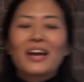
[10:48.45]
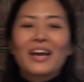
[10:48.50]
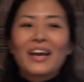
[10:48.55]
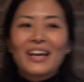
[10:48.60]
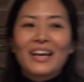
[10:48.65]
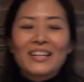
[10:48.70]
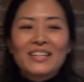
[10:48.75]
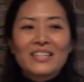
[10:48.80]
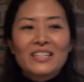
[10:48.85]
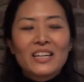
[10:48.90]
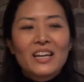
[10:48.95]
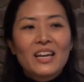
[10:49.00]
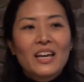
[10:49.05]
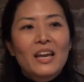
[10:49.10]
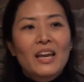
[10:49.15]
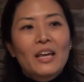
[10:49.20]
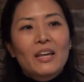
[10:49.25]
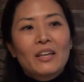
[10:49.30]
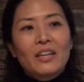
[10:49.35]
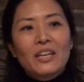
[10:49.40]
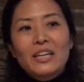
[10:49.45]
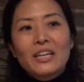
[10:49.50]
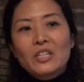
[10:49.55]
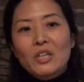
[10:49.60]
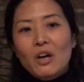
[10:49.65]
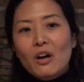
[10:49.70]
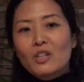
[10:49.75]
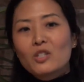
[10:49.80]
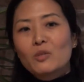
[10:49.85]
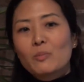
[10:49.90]
And
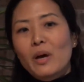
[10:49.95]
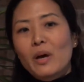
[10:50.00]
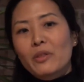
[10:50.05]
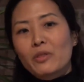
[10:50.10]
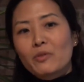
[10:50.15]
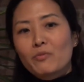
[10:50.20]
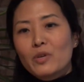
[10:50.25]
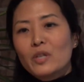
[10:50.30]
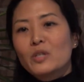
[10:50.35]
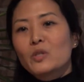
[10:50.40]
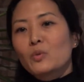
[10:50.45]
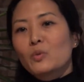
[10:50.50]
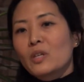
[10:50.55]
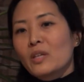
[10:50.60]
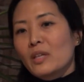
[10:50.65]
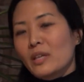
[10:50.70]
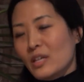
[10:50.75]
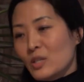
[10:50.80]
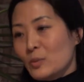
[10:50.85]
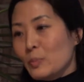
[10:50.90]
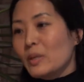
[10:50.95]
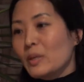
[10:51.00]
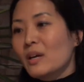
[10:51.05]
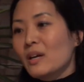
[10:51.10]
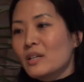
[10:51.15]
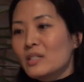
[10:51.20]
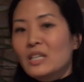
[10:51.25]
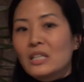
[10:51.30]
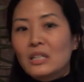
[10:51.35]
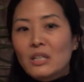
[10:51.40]
he talks about the reason is
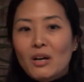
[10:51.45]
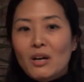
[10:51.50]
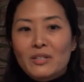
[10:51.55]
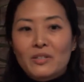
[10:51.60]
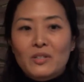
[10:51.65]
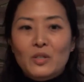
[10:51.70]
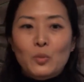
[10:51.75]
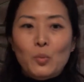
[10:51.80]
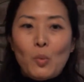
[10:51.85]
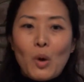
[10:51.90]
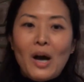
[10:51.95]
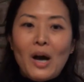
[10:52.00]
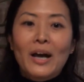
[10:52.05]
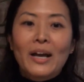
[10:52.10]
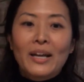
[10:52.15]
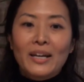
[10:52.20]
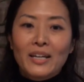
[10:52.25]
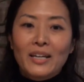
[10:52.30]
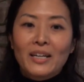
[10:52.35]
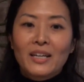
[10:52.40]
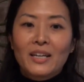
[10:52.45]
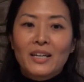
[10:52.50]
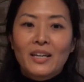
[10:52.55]
because he lost his why.